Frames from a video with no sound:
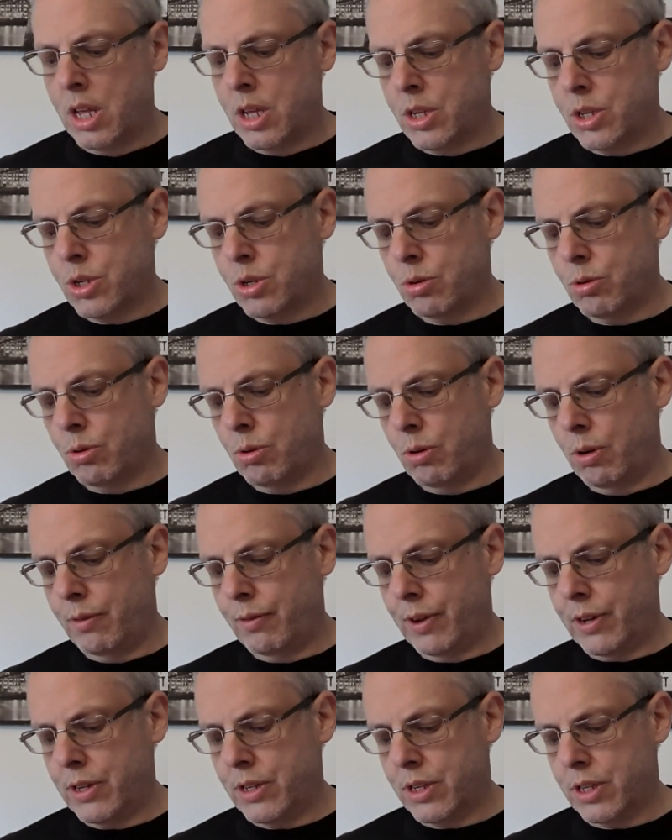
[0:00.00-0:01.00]
So
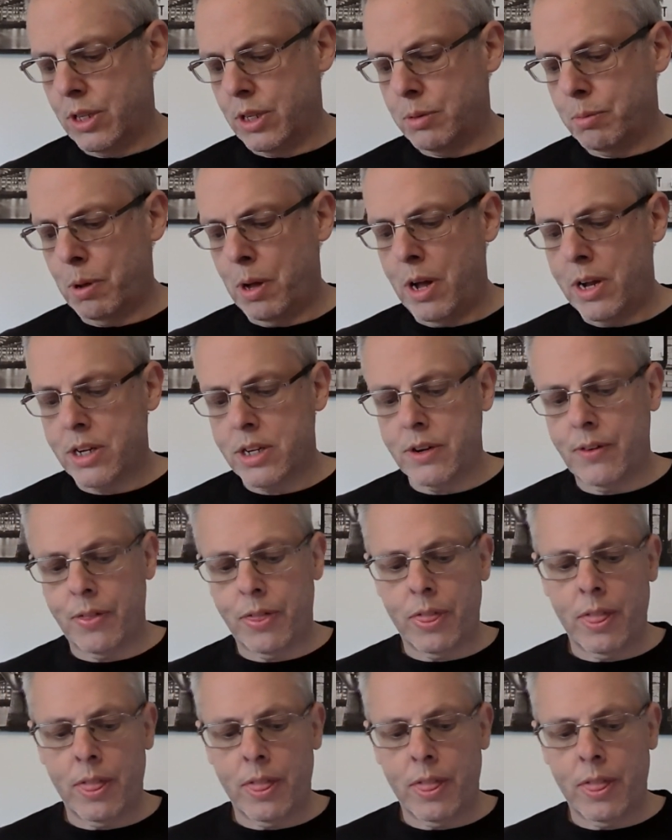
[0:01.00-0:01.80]
if I can just get these apart.